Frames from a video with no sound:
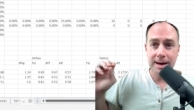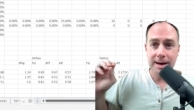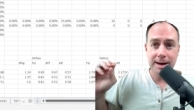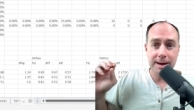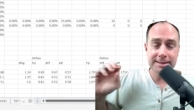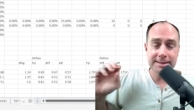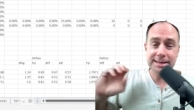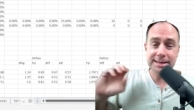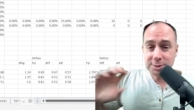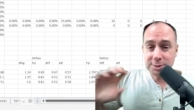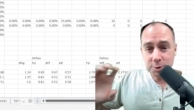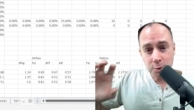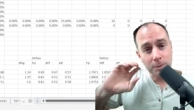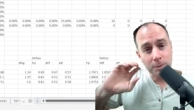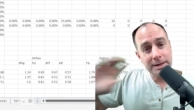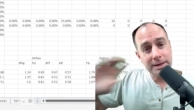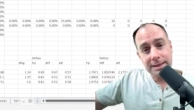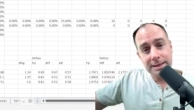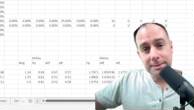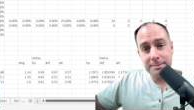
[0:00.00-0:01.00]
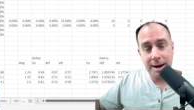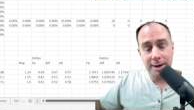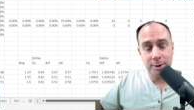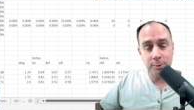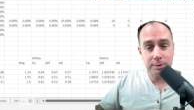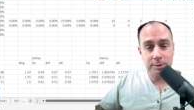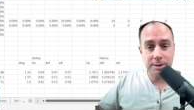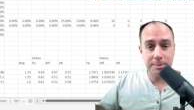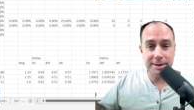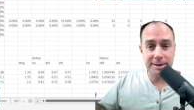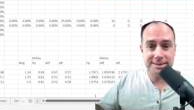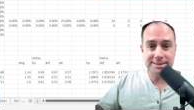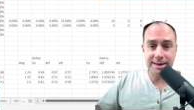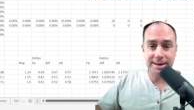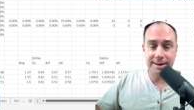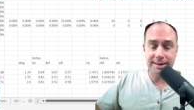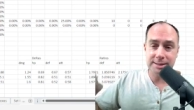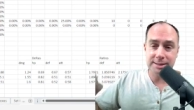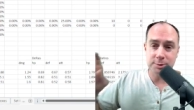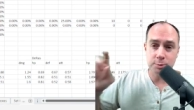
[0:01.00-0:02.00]
Uh, it doesn't really matter what the
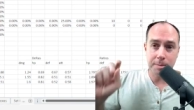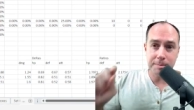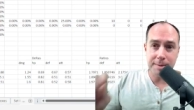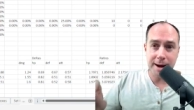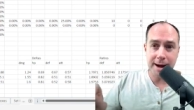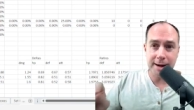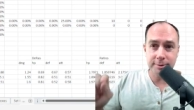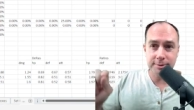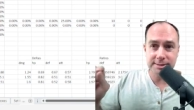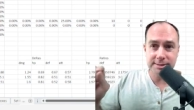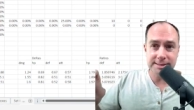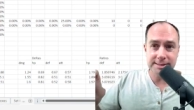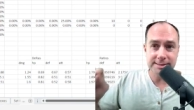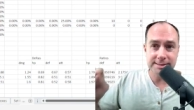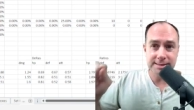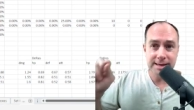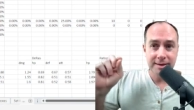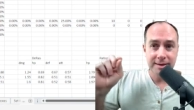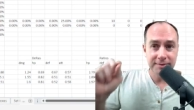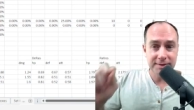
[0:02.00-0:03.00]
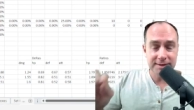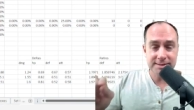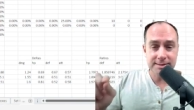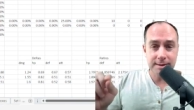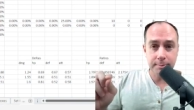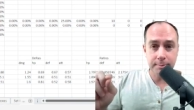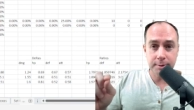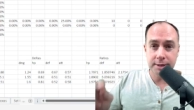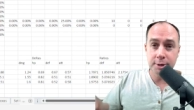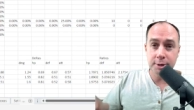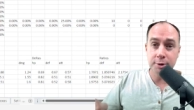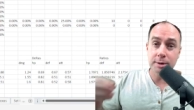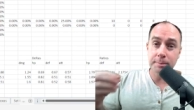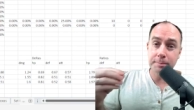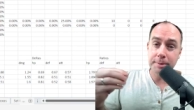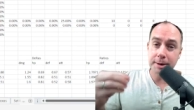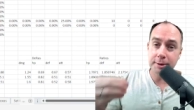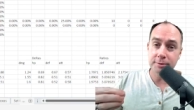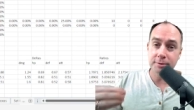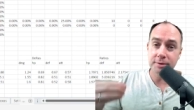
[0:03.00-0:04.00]
baseline is. What matters is this number here
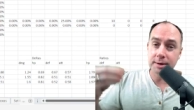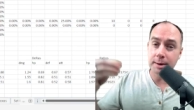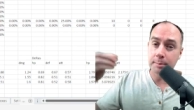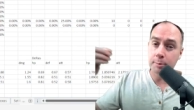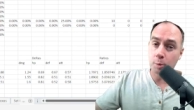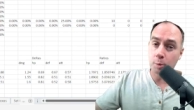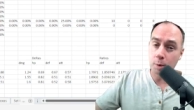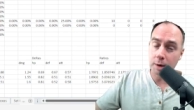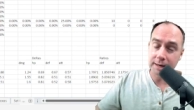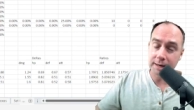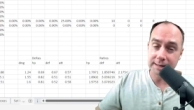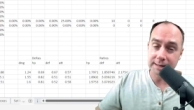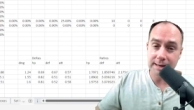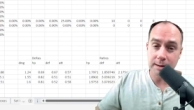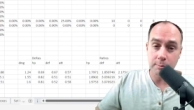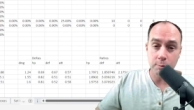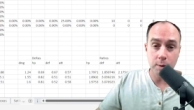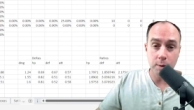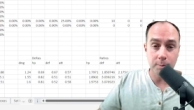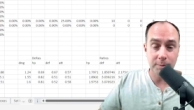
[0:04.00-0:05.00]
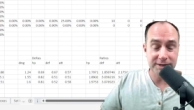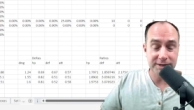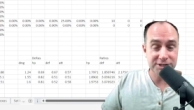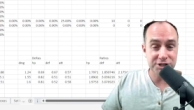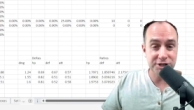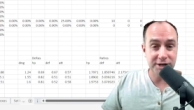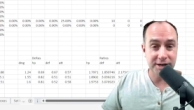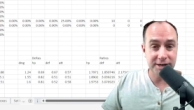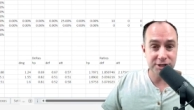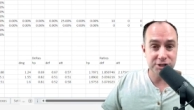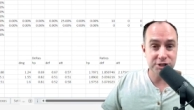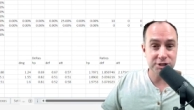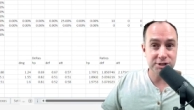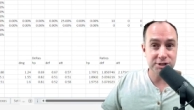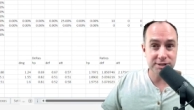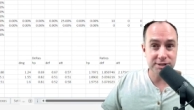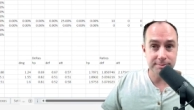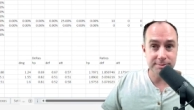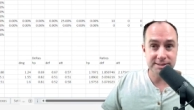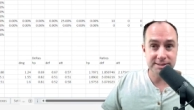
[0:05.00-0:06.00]
compared to the number we're going to get get when we change
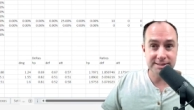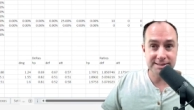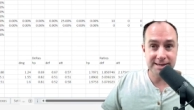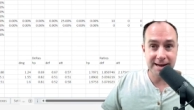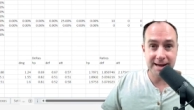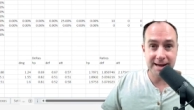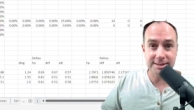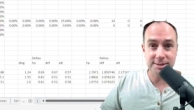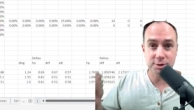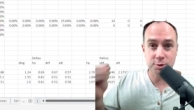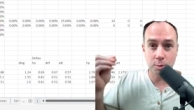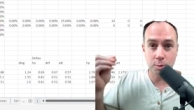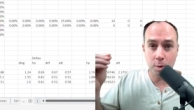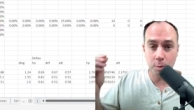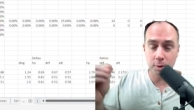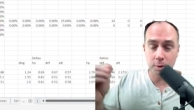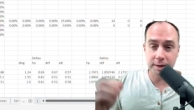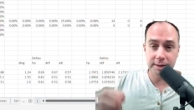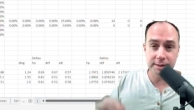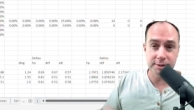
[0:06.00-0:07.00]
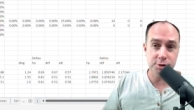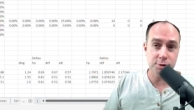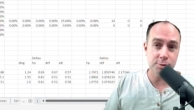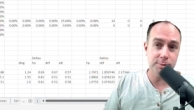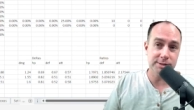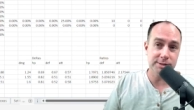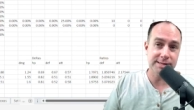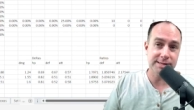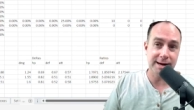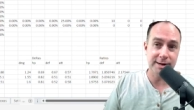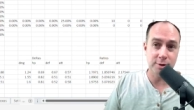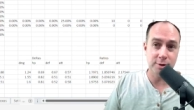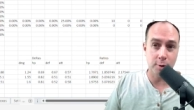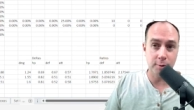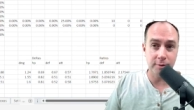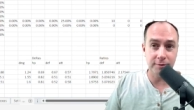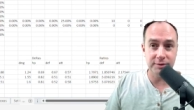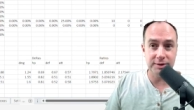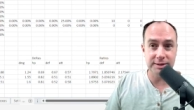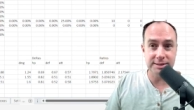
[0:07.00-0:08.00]
some stats. So what we're going to do is take
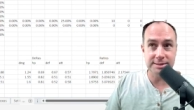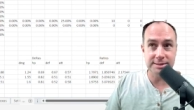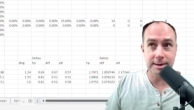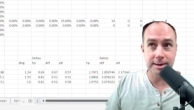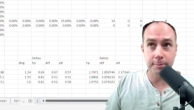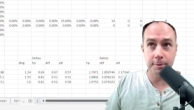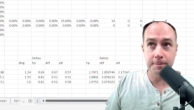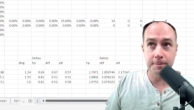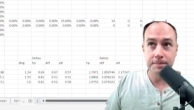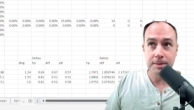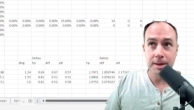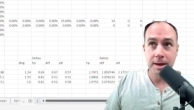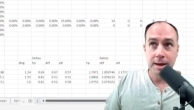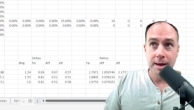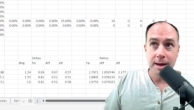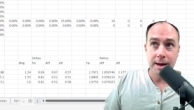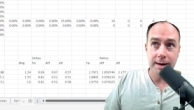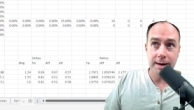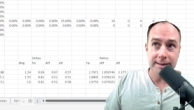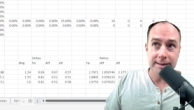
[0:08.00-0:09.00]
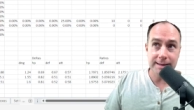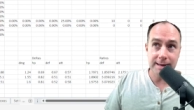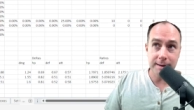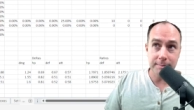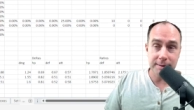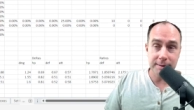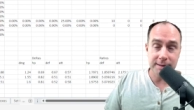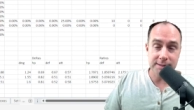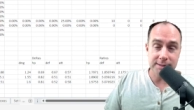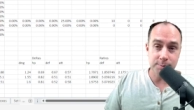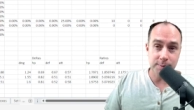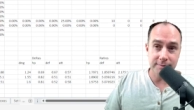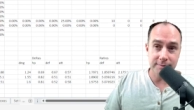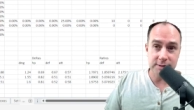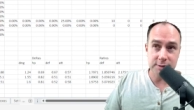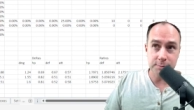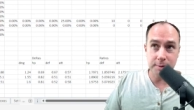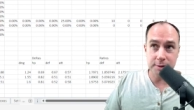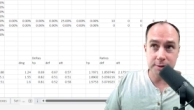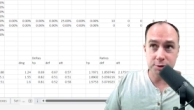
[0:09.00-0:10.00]
note of this number. And again, because we
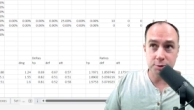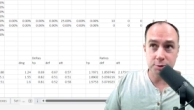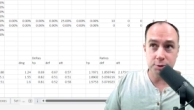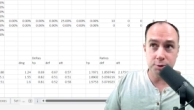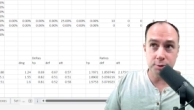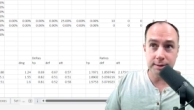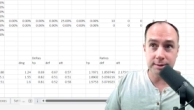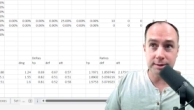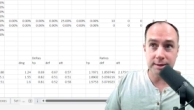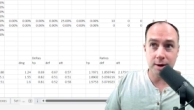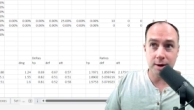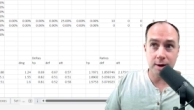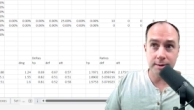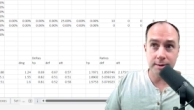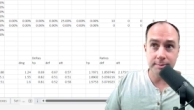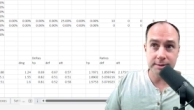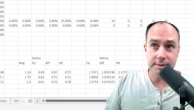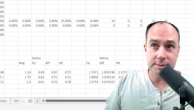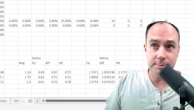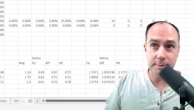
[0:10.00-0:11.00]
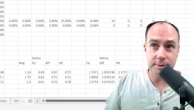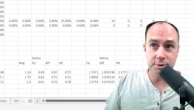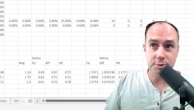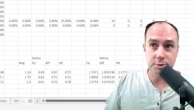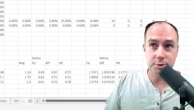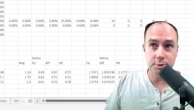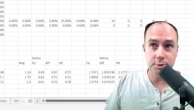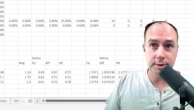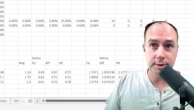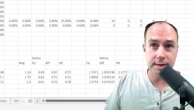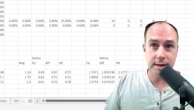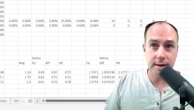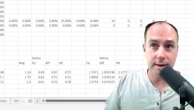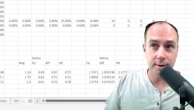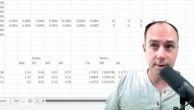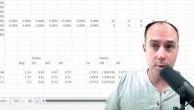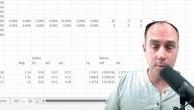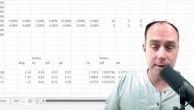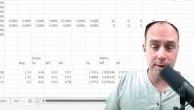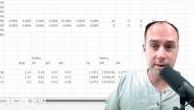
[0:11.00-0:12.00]
have the special unit, the Ottoman special unit
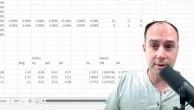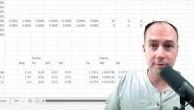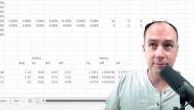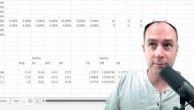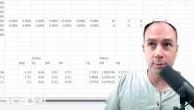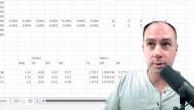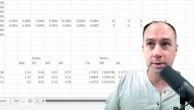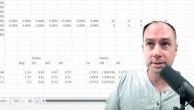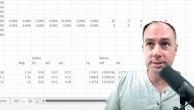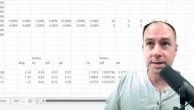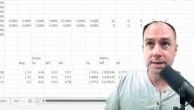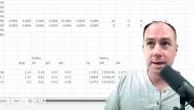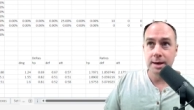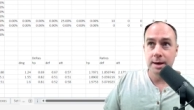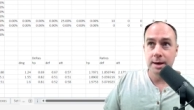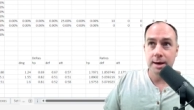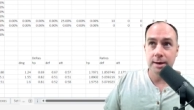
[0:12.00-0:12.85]
uh, going here for us,